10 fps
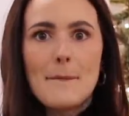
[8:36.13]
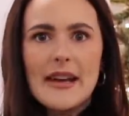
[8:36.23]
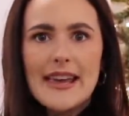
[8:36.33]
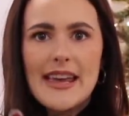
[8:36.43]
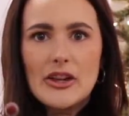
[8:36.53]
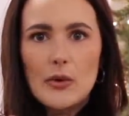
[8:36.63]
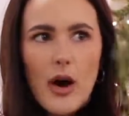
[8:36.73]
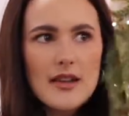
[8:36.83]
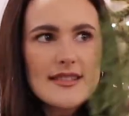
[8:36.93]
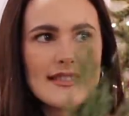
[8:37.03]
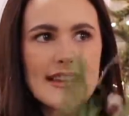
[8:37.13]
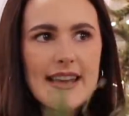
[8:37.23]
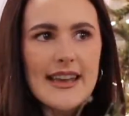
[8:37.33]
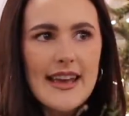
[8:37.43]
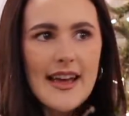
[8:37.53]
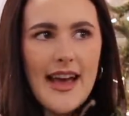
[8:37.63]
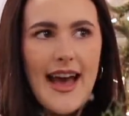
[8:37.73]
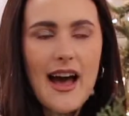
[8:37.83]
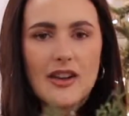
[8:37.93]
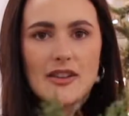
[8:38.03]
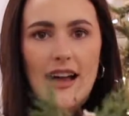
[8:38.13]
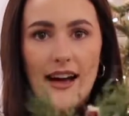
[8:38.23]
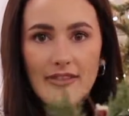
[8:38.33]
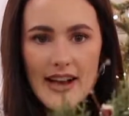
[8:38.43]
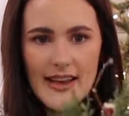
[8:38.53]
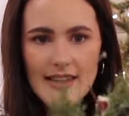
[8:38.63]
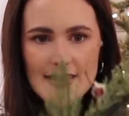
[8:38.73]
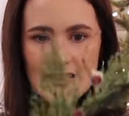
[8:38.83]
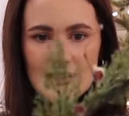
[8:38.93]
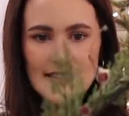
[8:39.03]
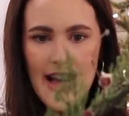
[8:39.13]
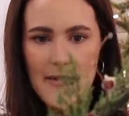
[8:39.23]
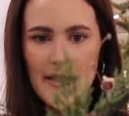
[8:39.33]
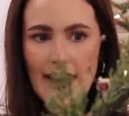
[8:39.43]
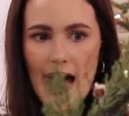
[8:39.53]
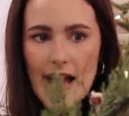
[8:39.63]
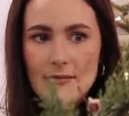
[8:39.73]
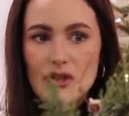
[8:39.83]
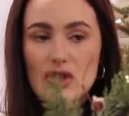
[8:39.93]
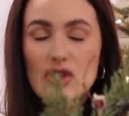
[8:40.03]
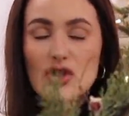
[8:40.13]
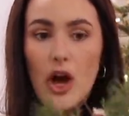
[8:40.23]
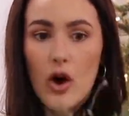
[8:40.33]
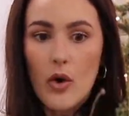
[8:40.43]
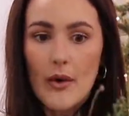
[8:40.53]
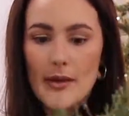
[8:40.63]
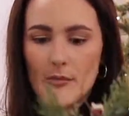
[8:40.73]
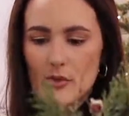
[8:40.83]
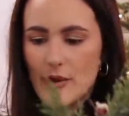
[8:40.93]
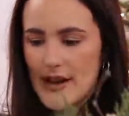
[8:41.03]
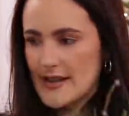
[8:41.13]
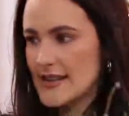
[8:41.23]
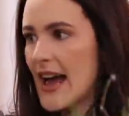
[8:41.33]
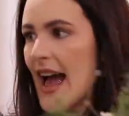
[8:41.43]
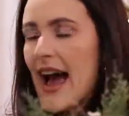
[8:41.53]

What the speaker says: But can you all see how lifelike this is? I mean, I am so impressed.